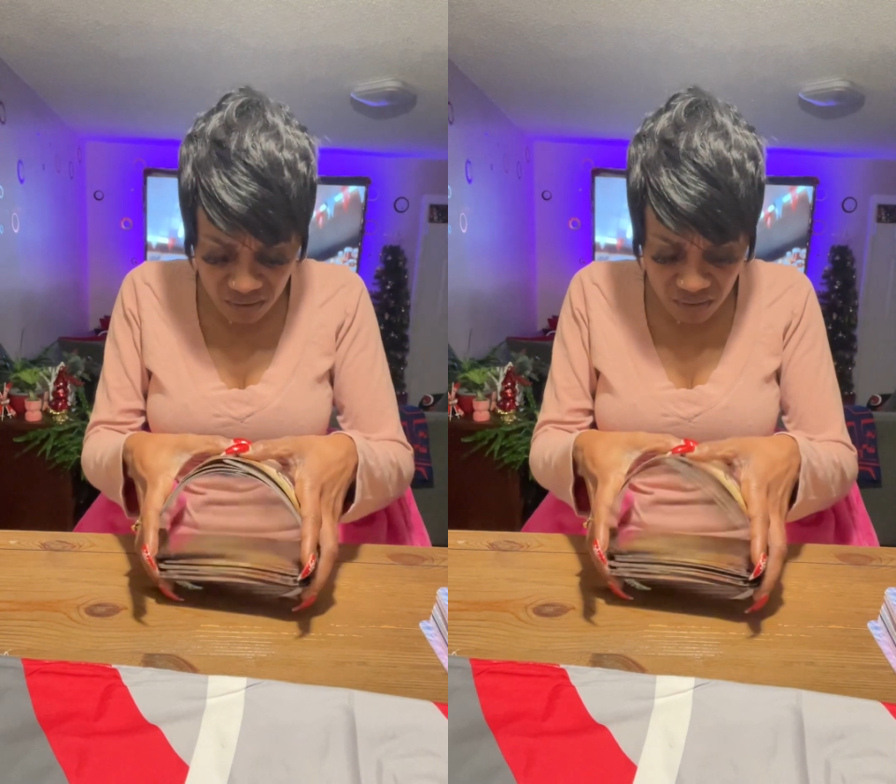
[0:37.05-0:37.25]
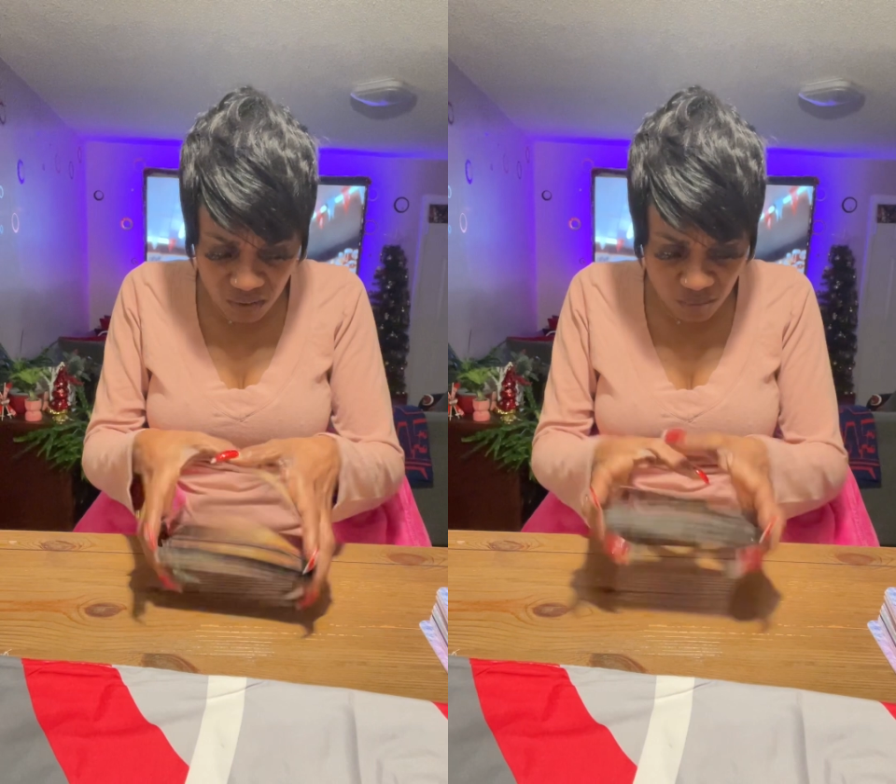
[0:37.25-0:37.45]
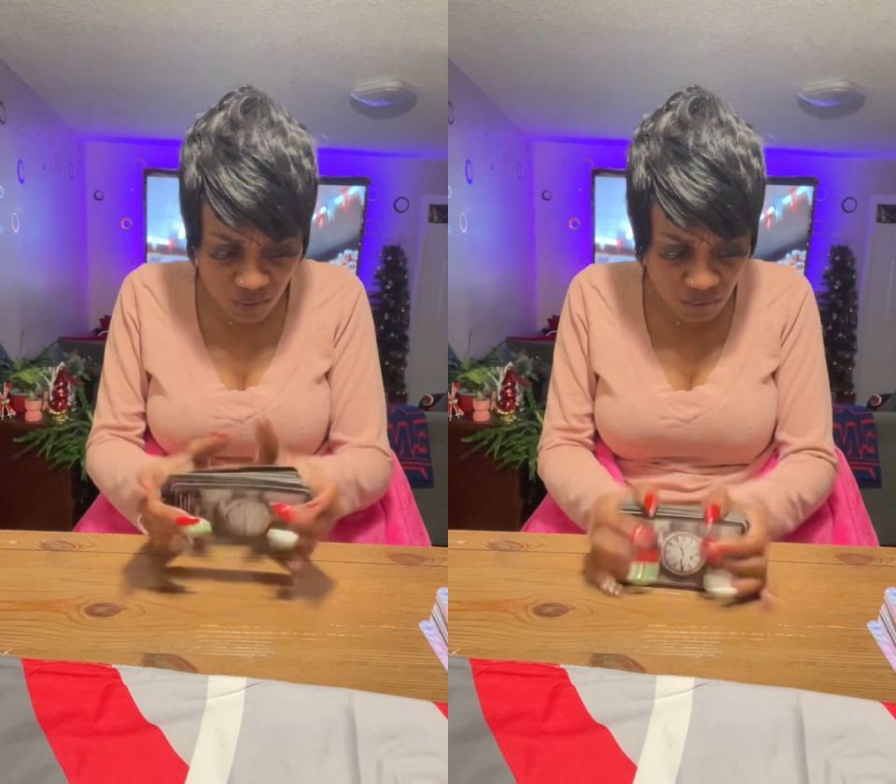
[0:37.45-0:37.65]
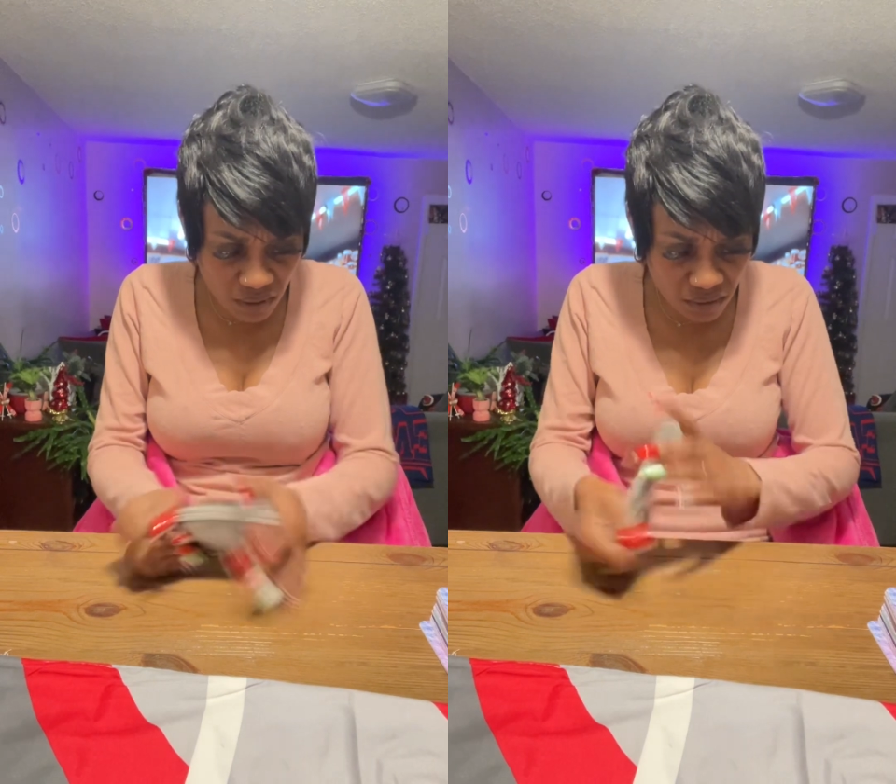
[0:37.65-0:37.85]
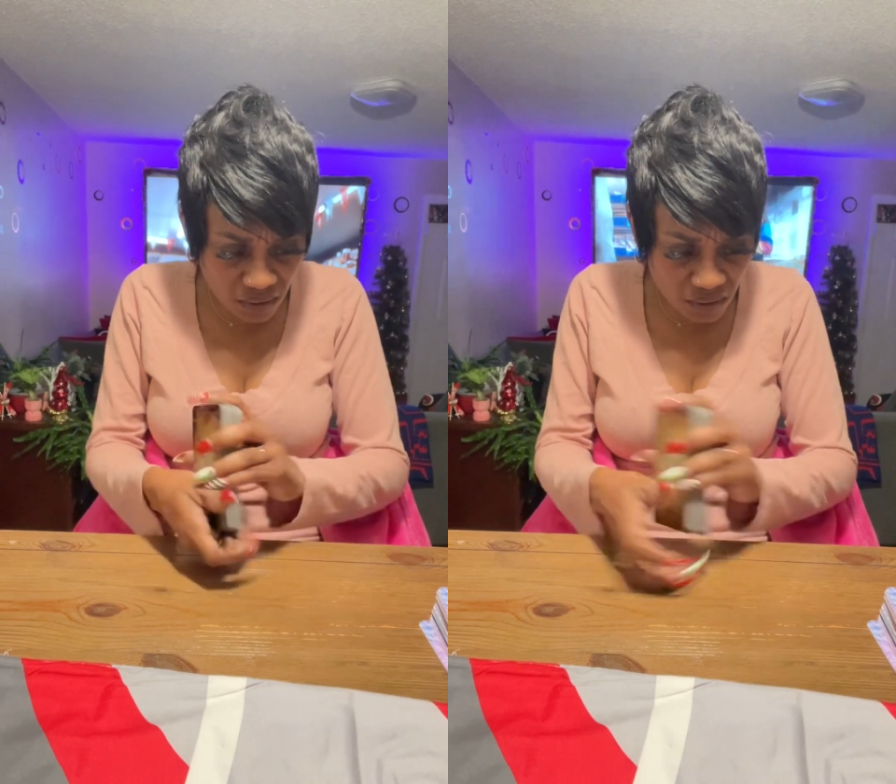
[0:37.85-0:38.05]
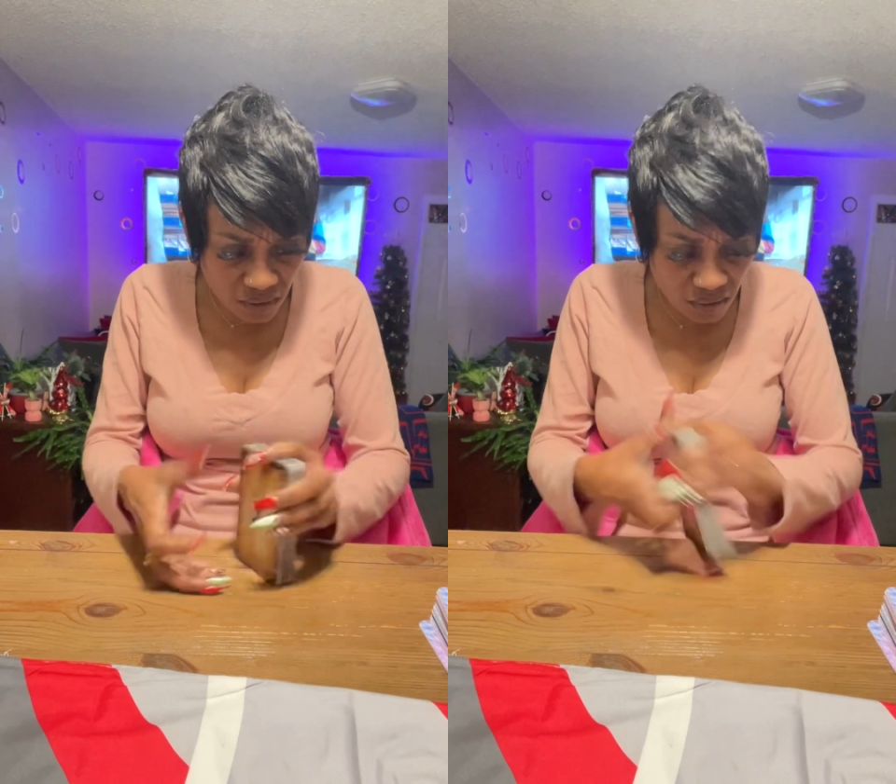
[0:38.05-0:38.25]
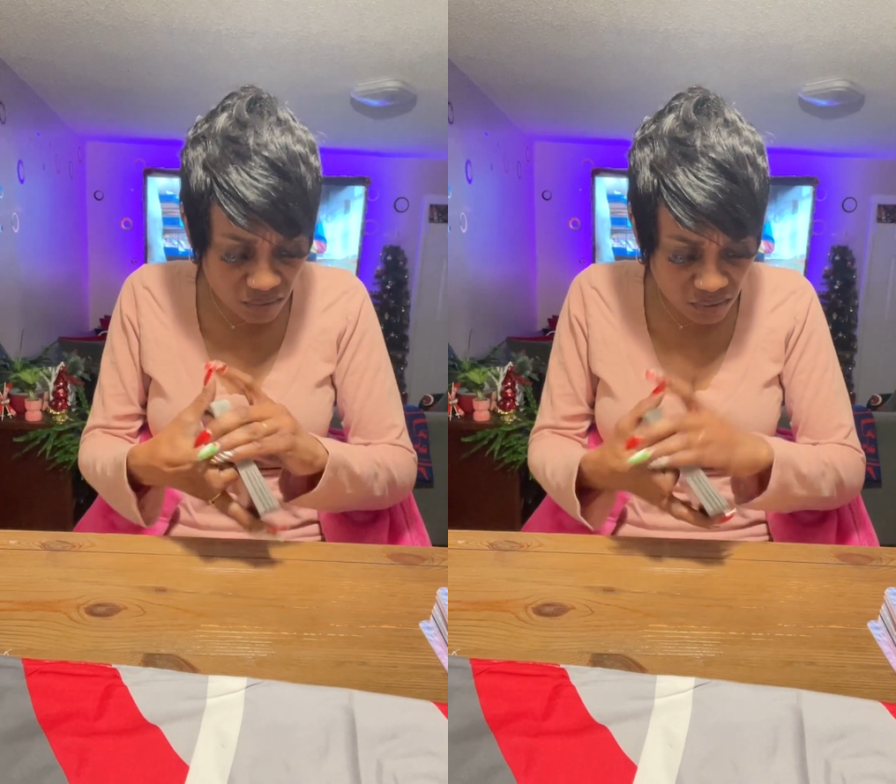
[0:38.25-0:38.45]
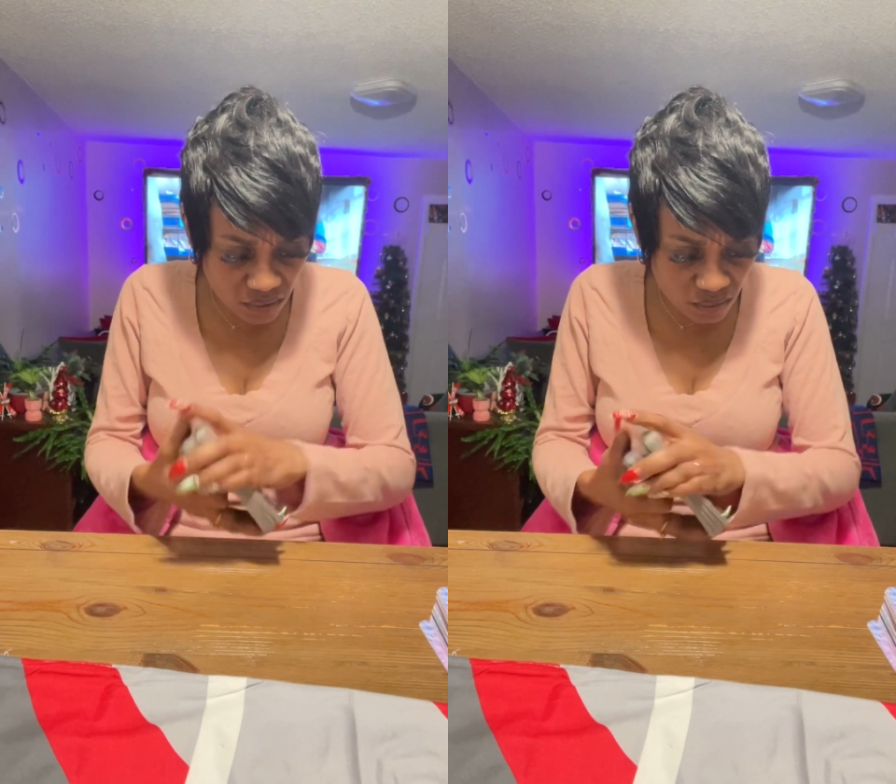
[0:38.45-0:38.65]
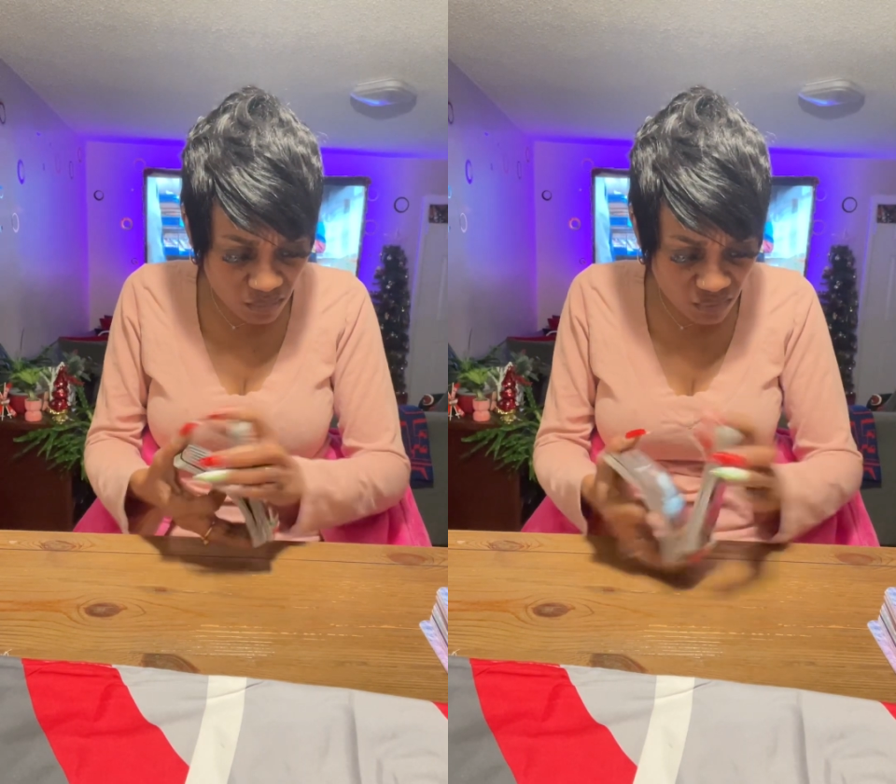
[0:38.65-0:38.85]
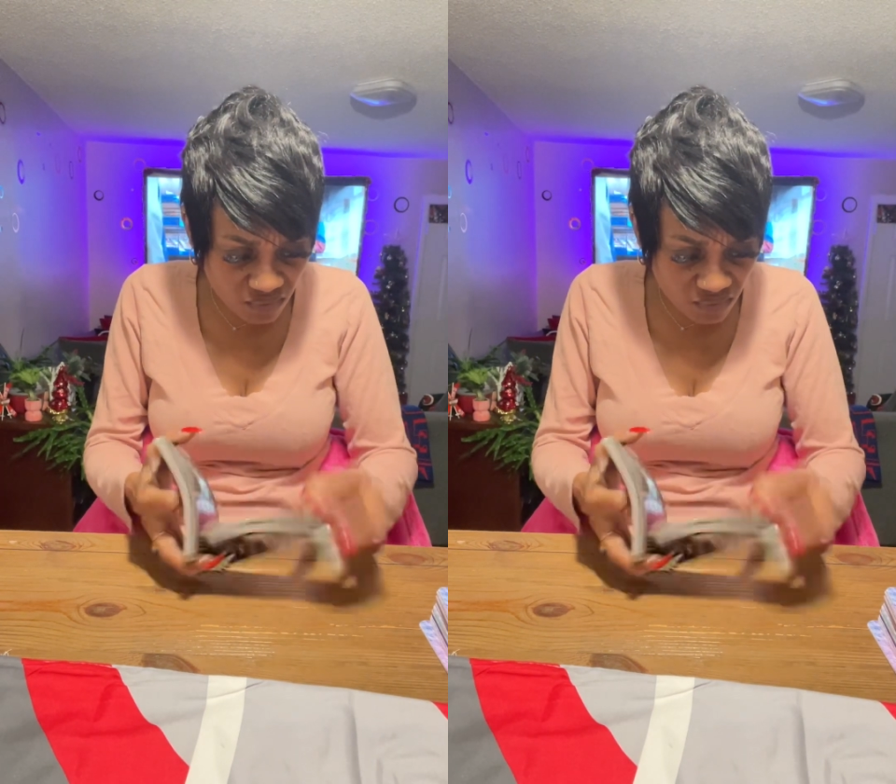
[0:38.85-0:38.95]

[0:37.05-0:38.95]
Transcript: Tell me about Leo, Someone